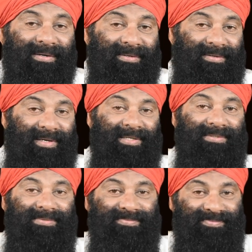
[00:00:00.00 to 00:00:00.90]

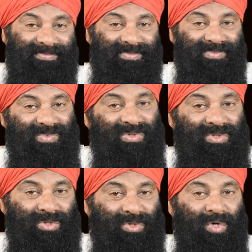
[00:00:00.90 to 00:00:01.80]
run
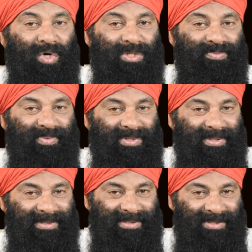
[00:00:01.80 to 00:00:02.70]
to the
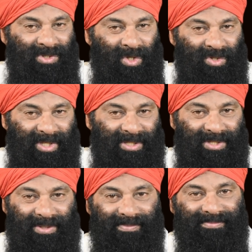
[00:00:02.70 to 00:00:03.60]
hospitals, your
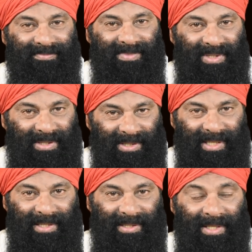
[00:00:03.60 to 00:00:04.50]
death
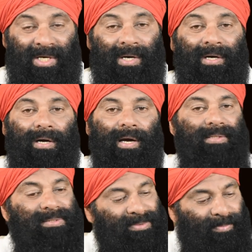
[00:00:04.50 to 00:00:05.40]
knell.
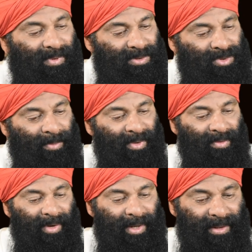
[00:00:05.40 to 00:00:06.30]
Hence, Swami
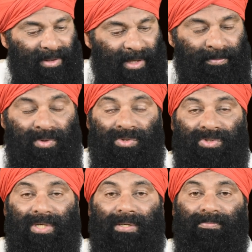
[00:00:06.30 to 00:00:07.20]
Vyanda kept on
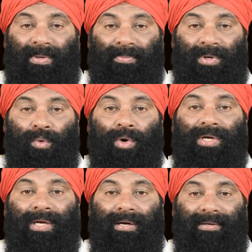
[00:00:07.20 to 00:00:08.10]
telling people are
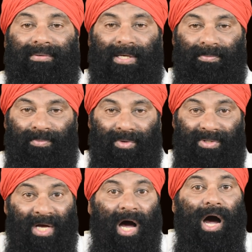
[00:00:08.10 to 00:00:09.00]
walking like dead
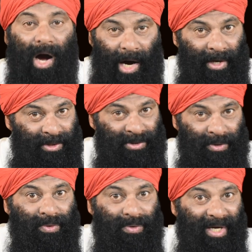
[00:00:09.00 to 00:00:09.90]
bodies. Are
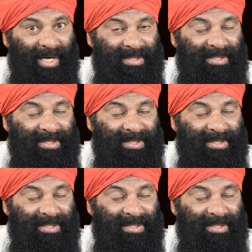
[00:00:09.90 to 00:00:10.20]
you a